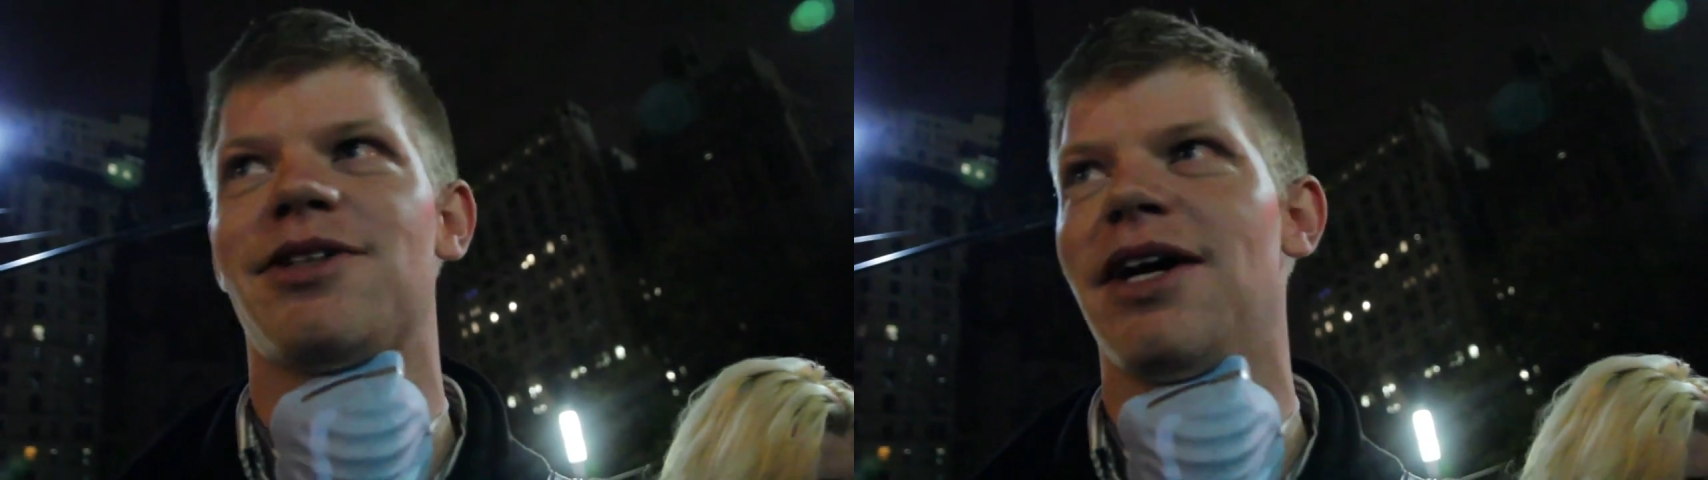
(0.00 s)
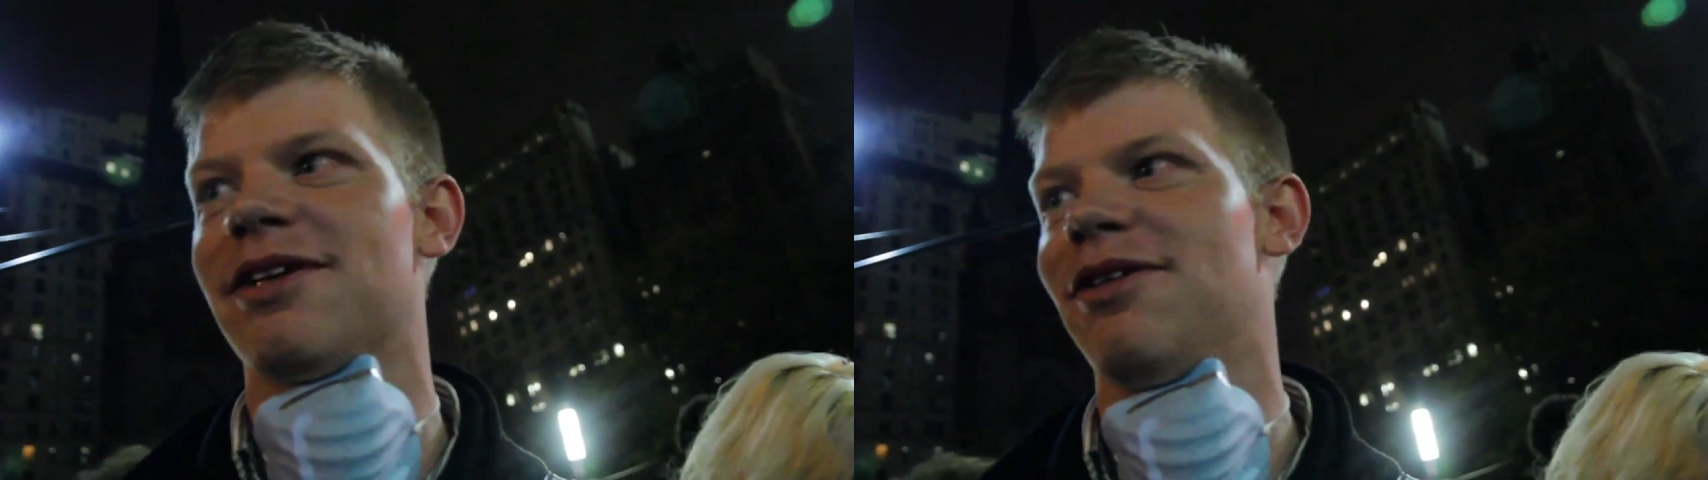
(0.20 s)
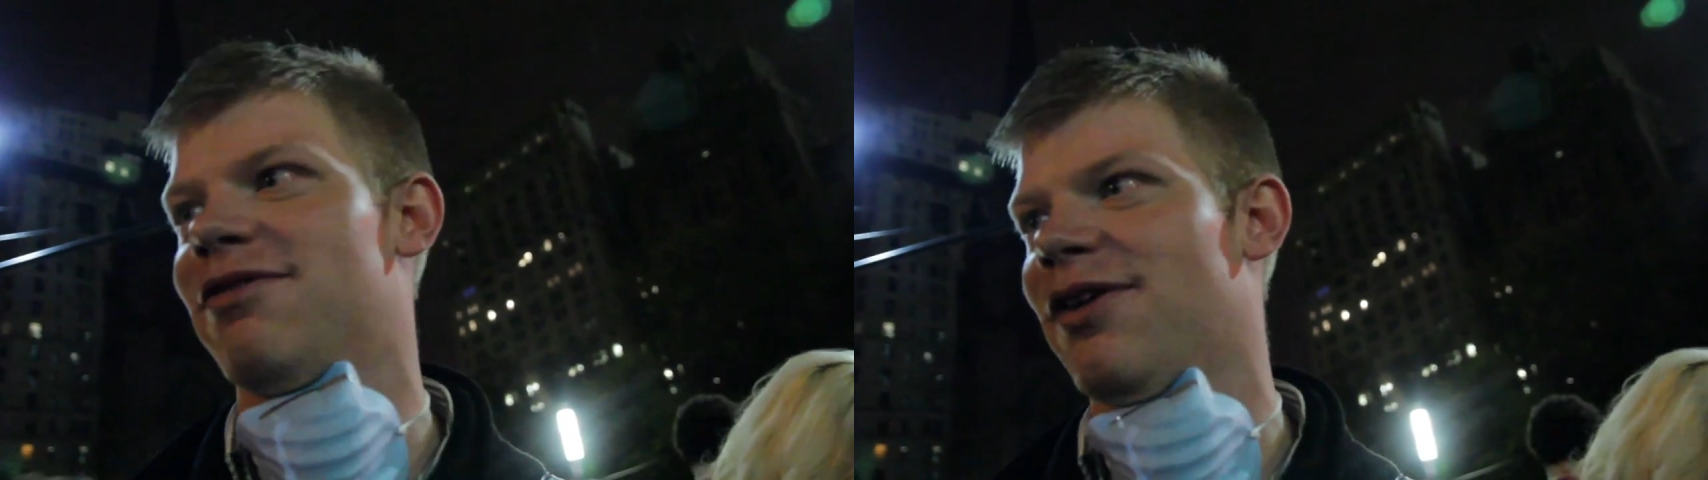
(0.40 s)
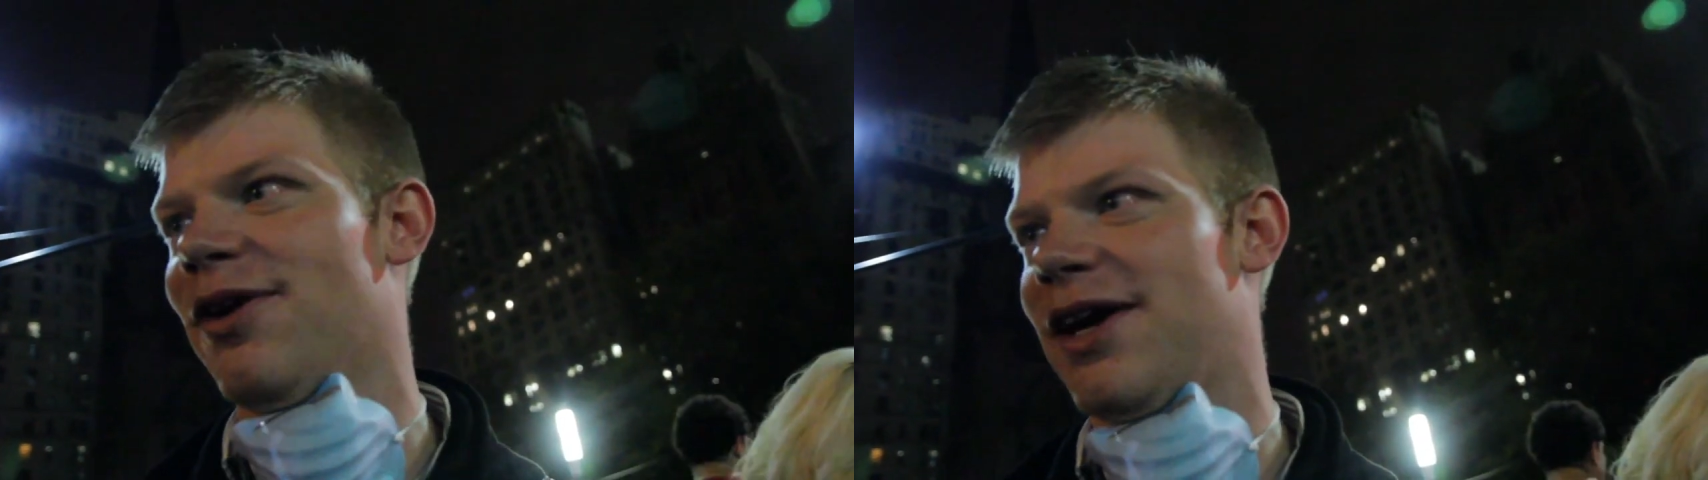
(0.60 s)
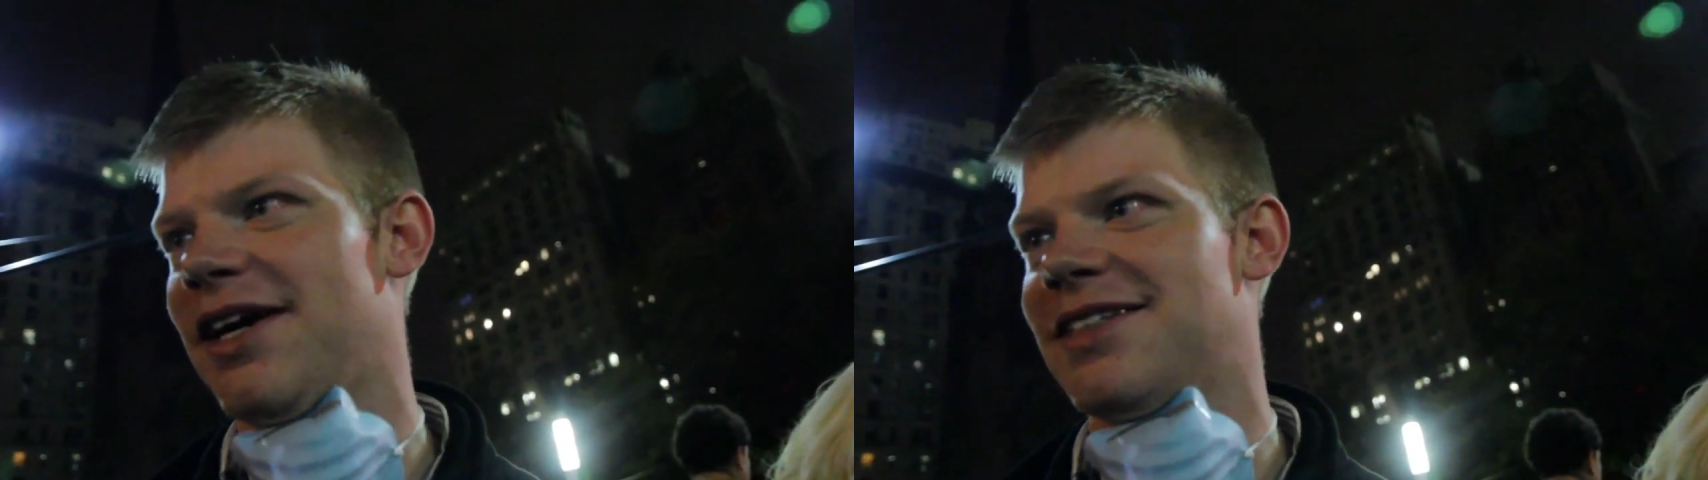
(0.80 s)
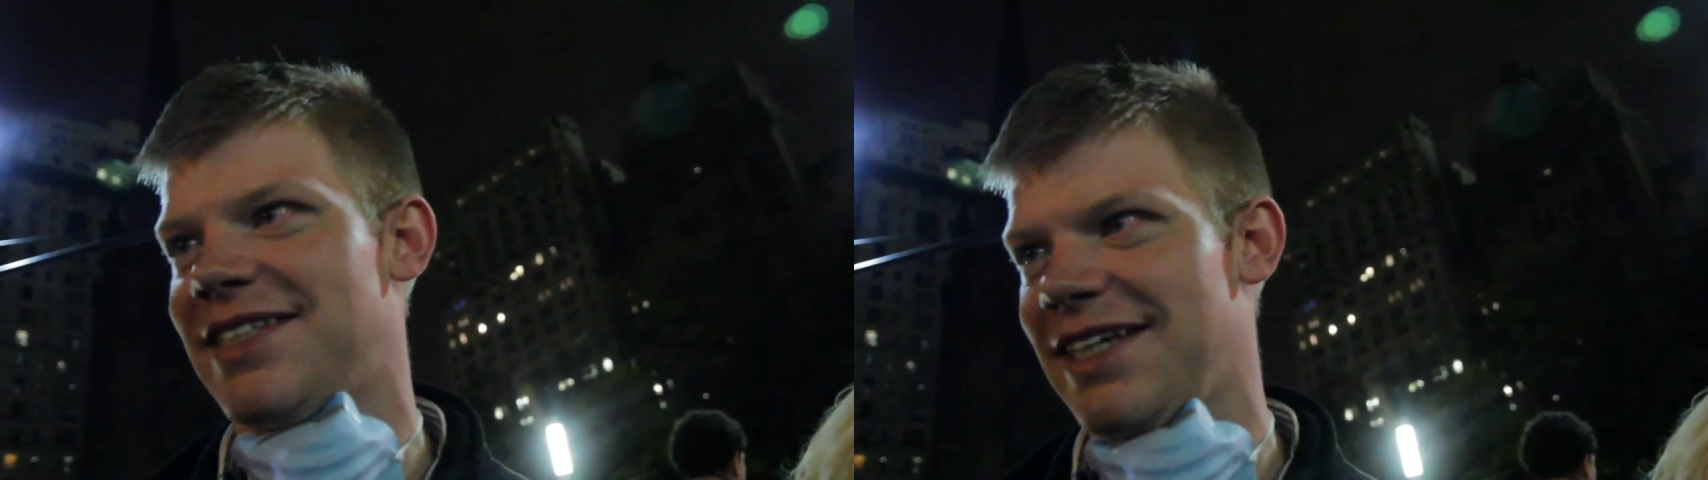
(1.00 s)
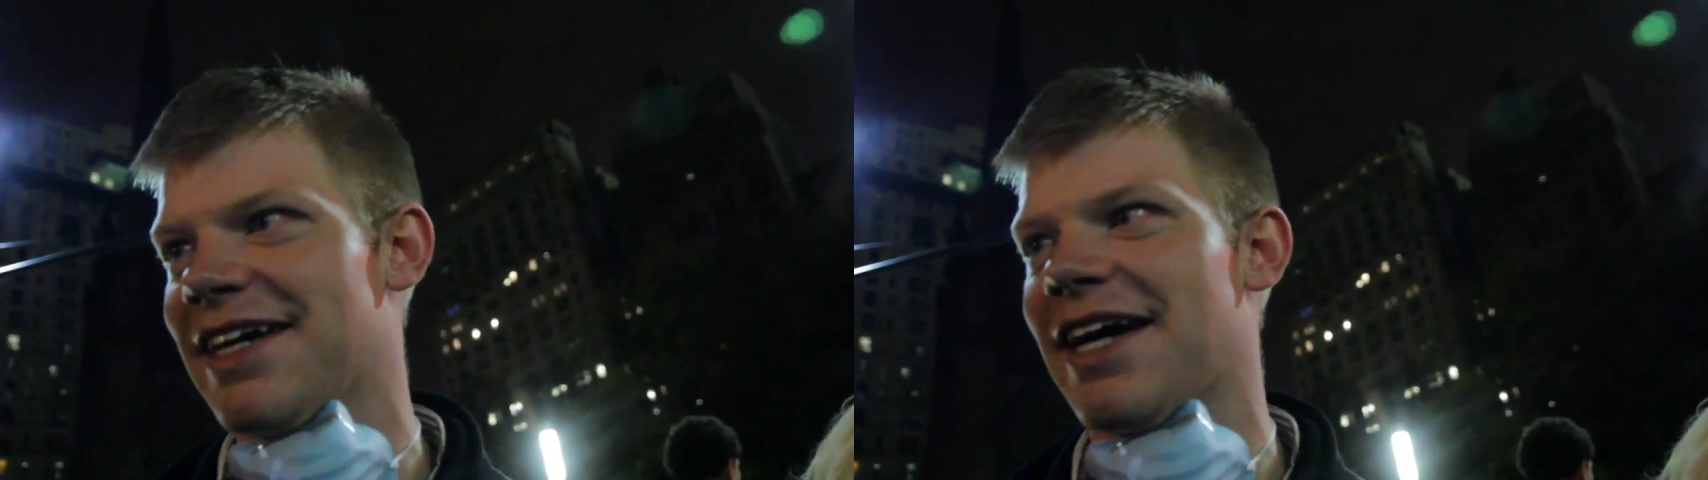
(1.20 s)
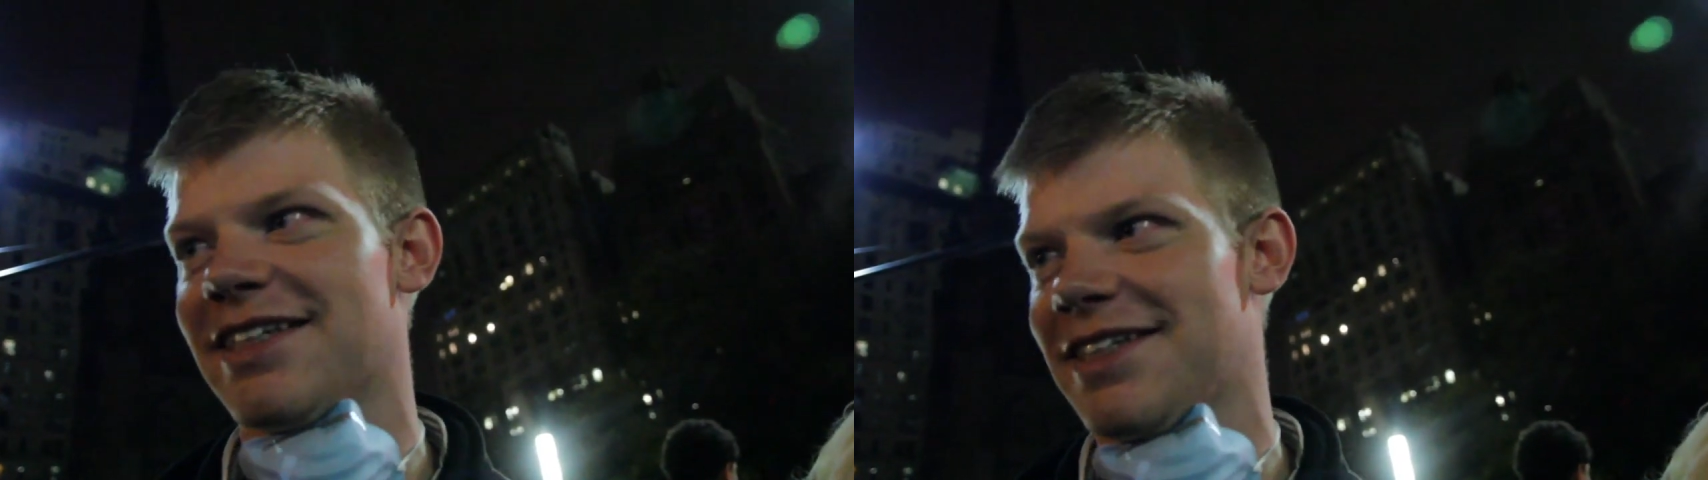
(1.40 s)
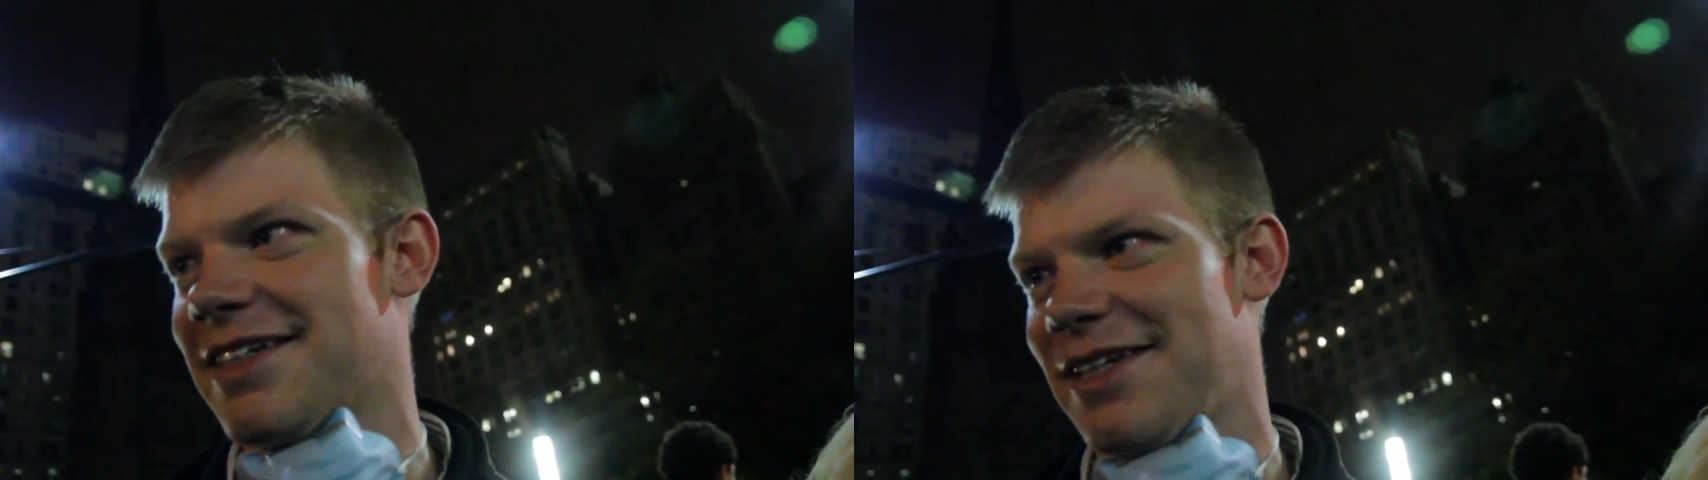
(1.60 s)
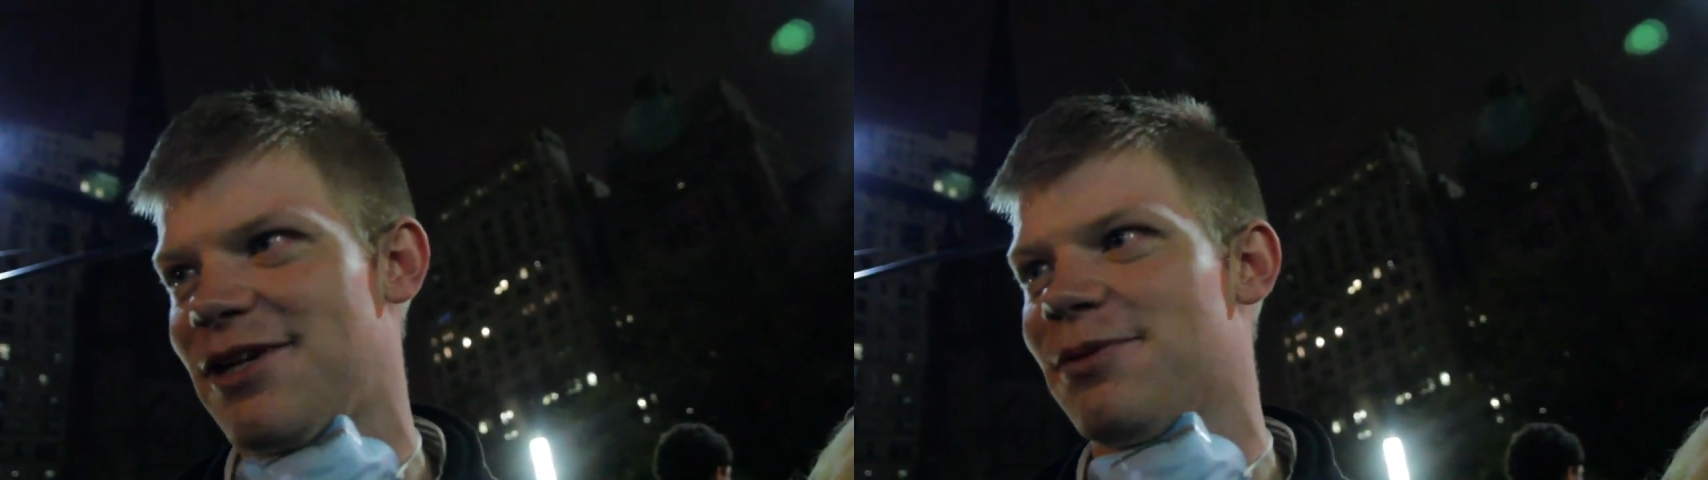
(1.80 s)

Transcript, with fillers: trying to avoid seeing us as